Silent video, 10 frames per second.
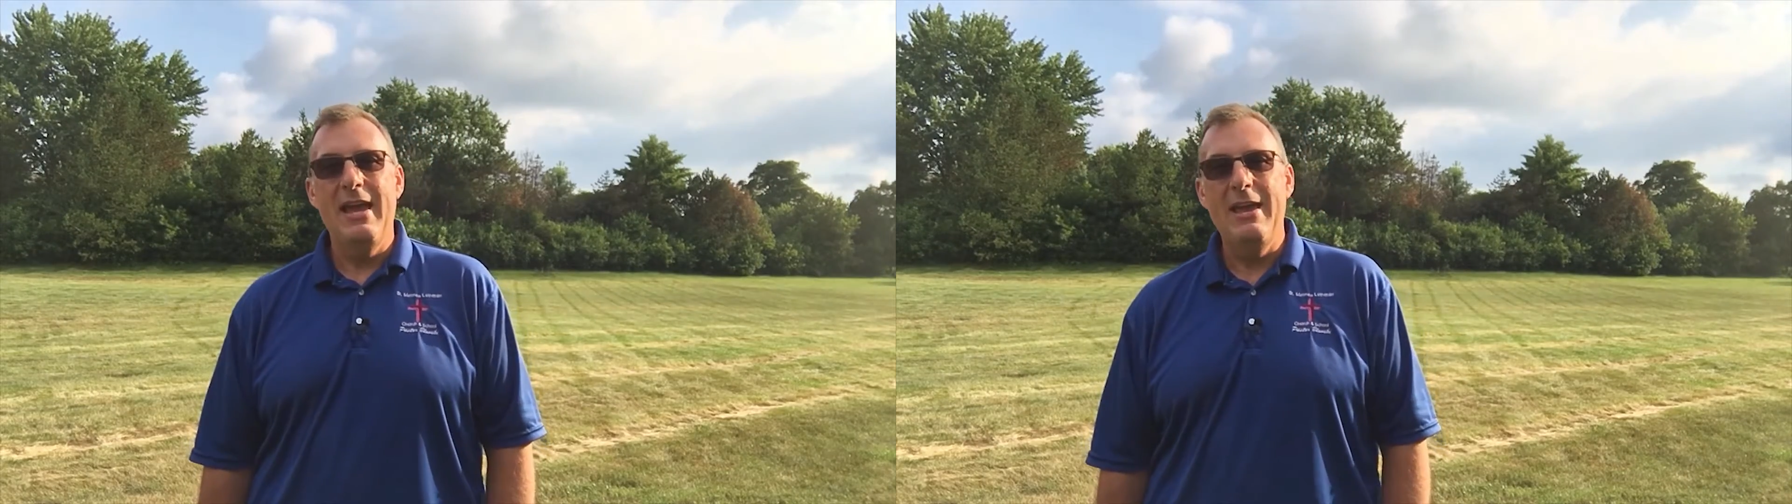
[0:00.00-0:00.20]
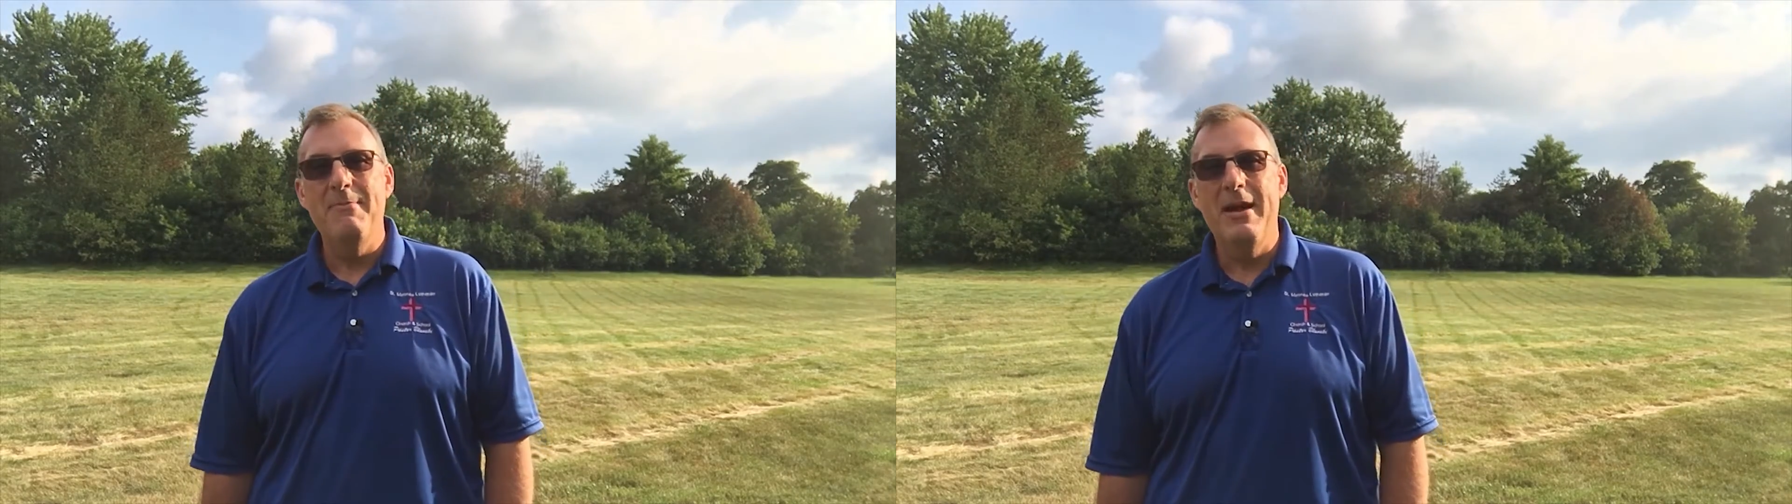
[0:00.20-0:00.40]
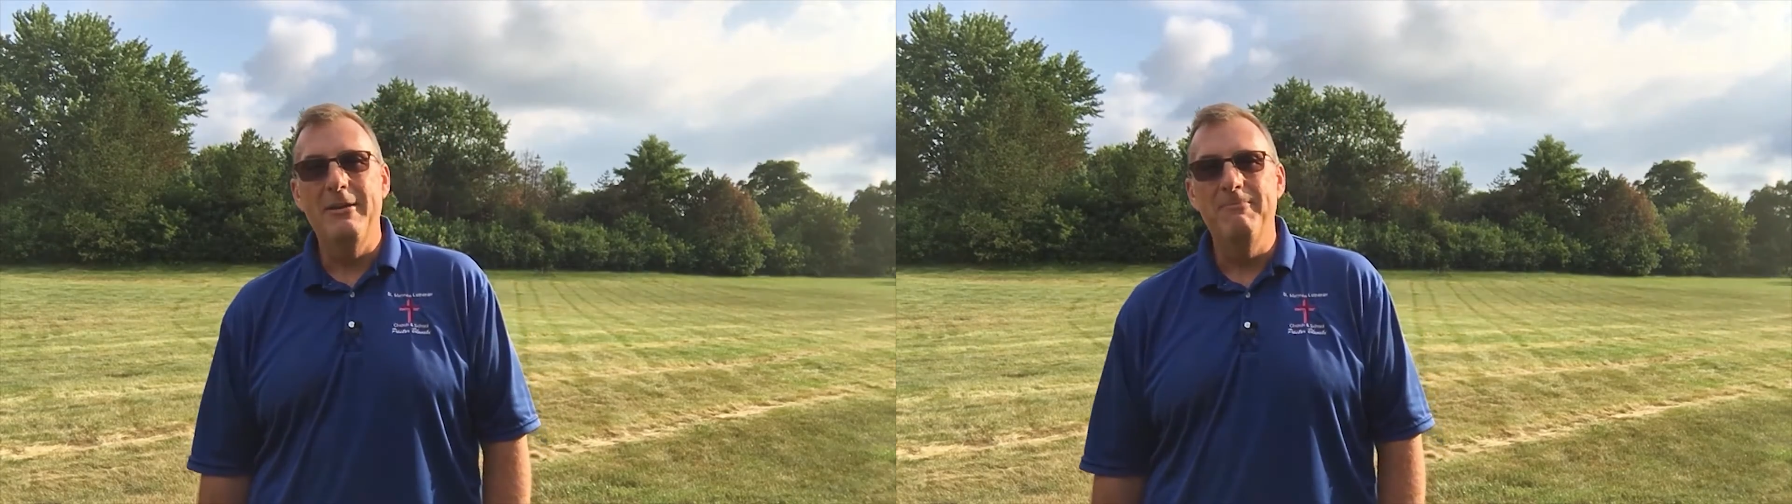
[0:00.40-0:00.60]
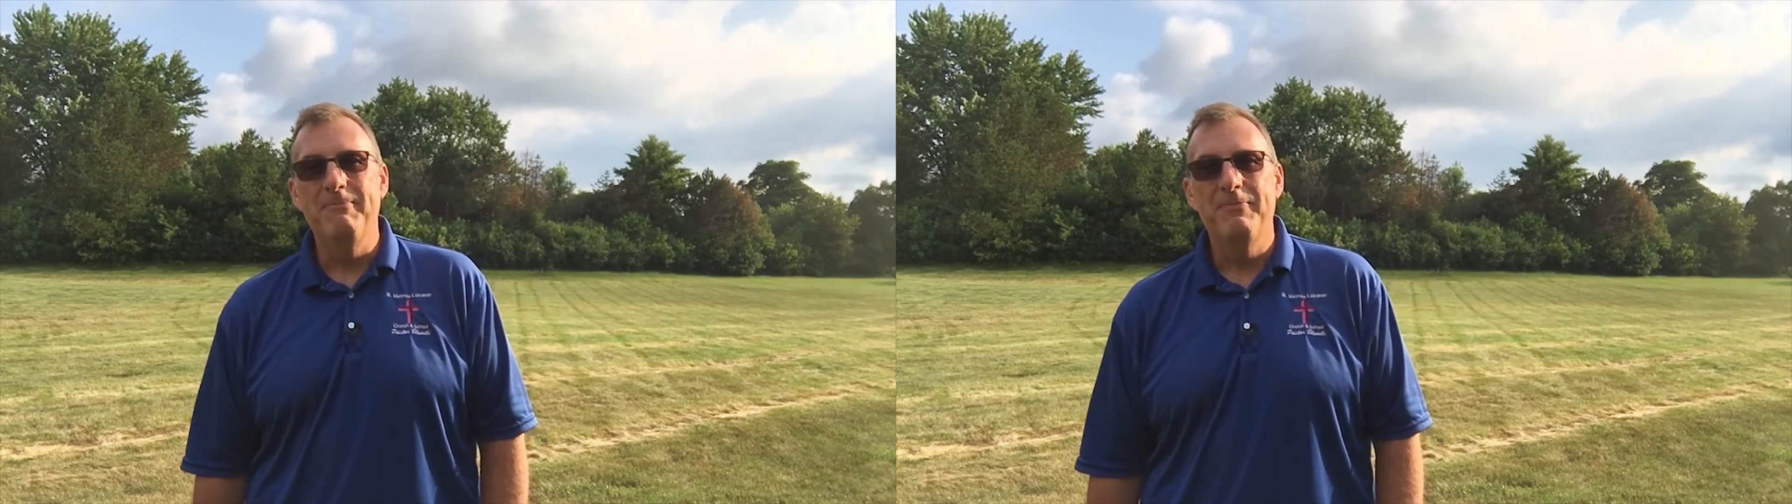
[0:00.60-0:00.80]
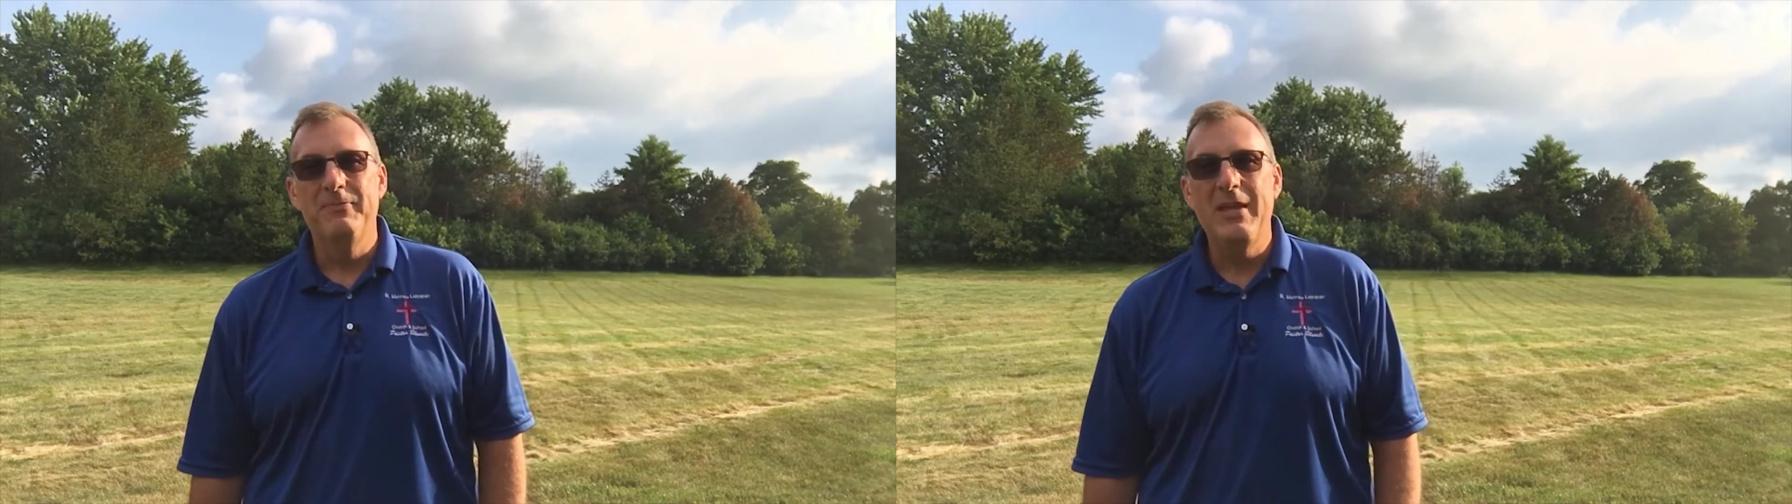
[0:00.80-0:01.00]
Amen.
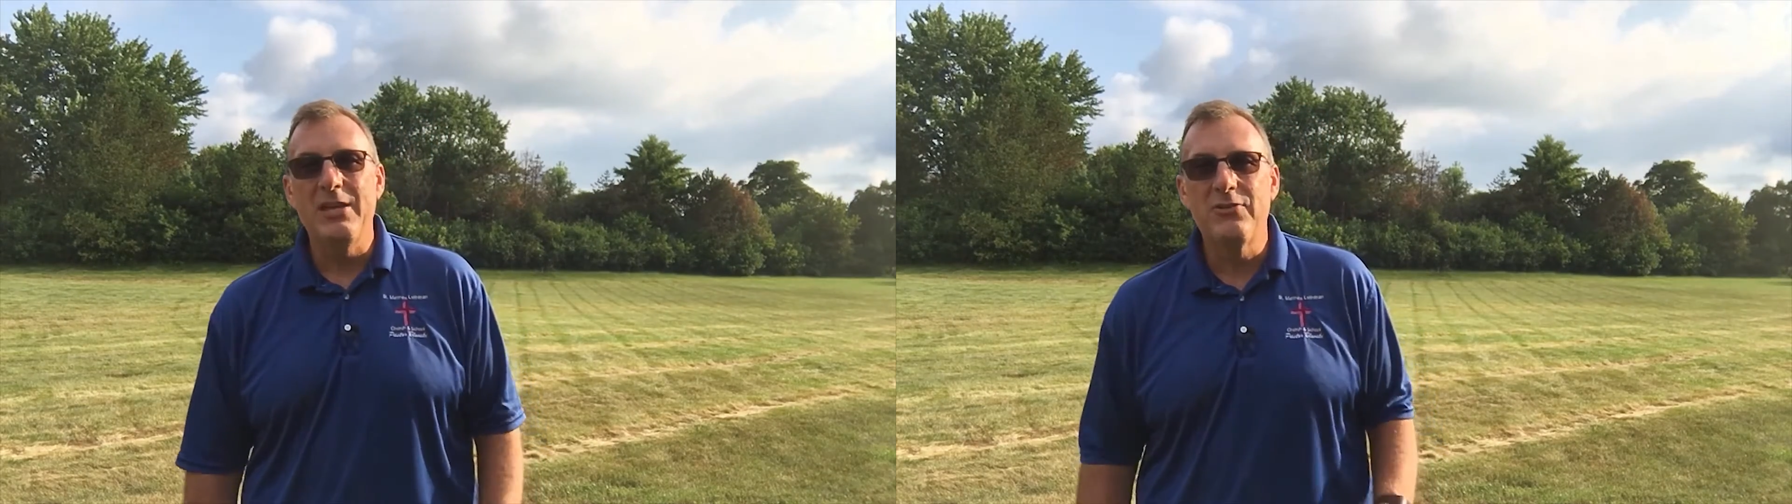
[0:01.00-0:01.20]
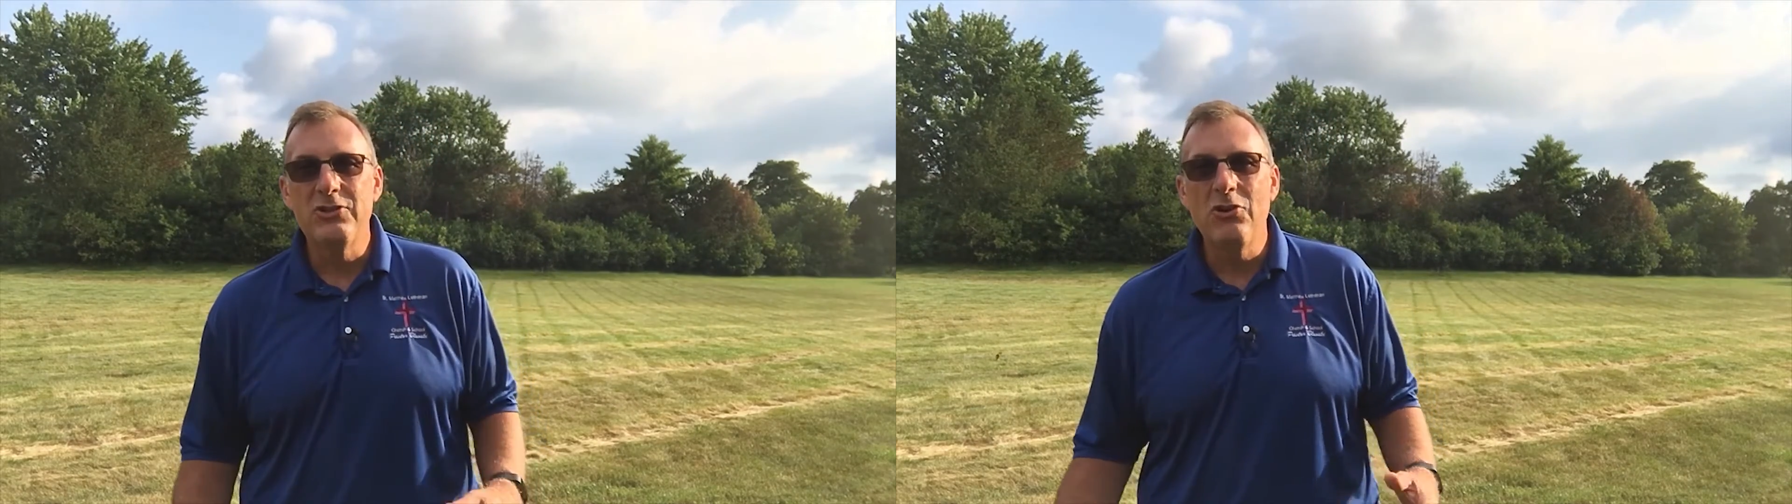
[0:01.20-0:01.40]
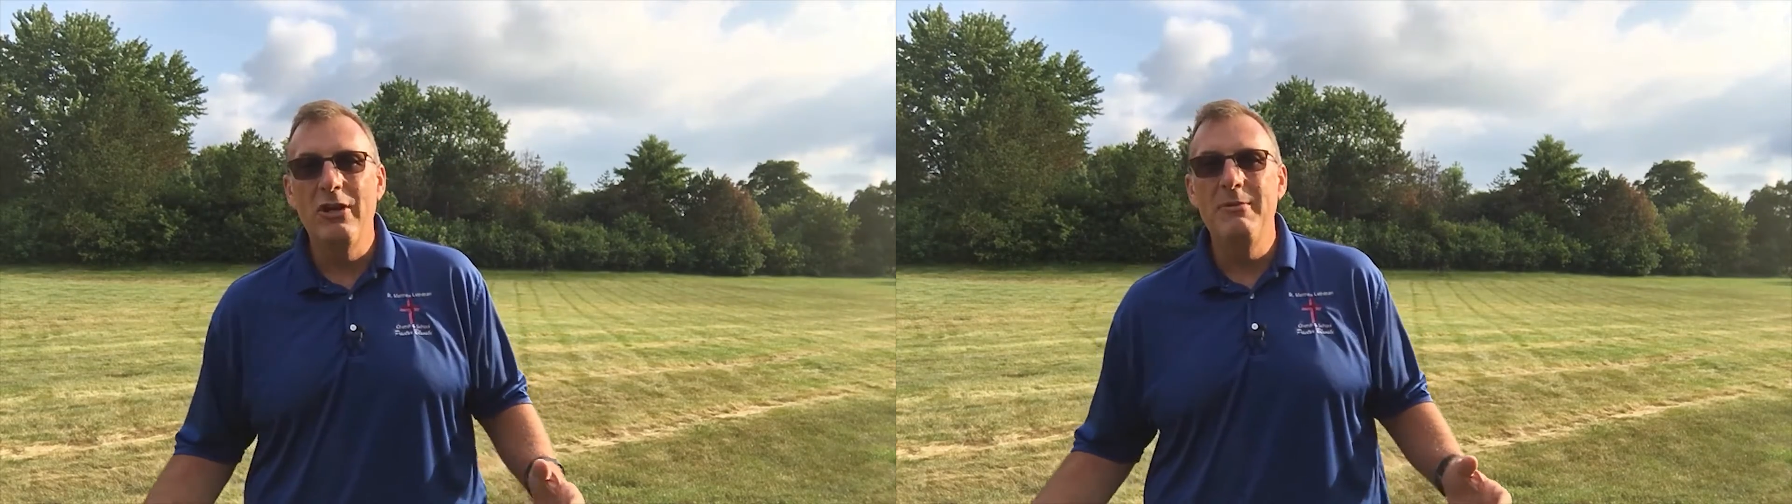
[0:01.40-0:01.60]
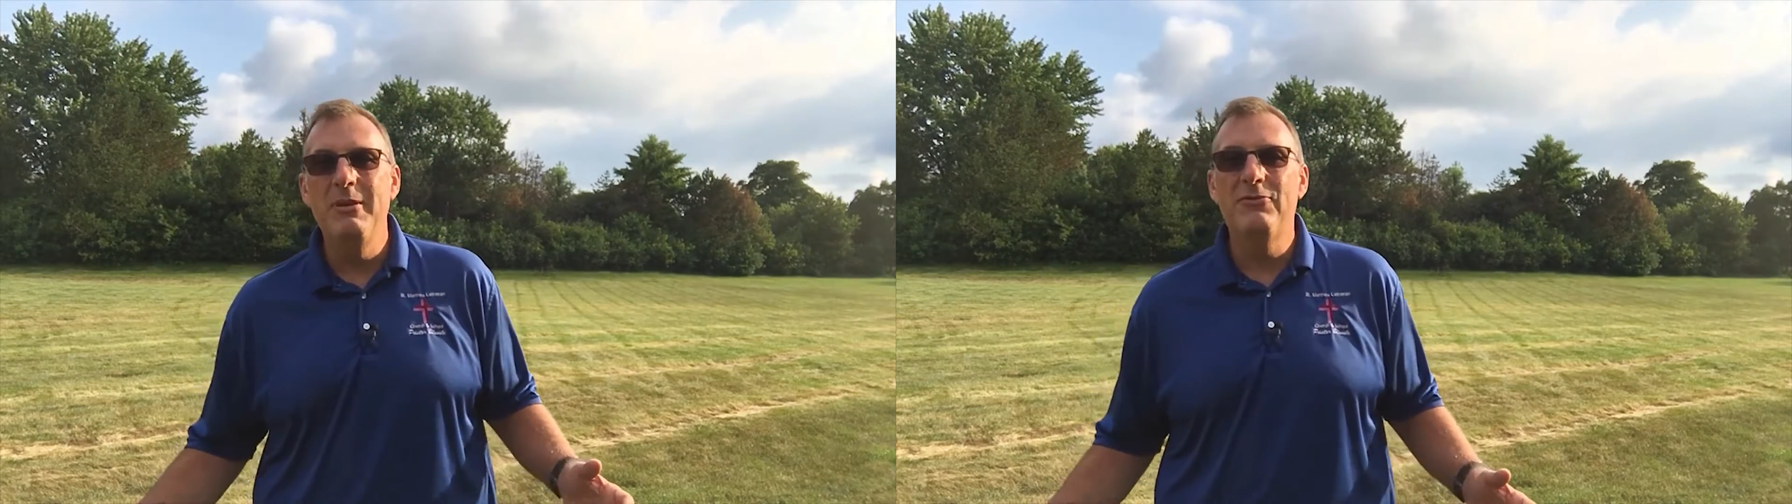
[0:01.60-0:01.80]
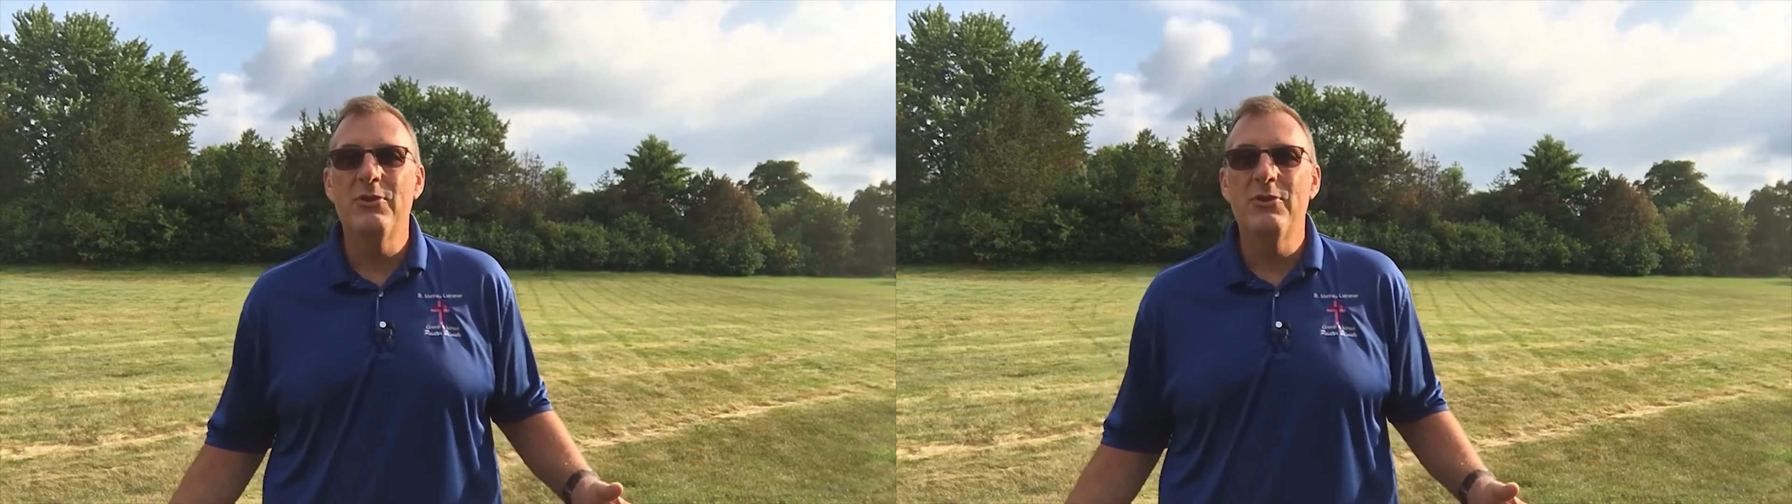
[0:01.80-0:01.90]
Thanks for joining me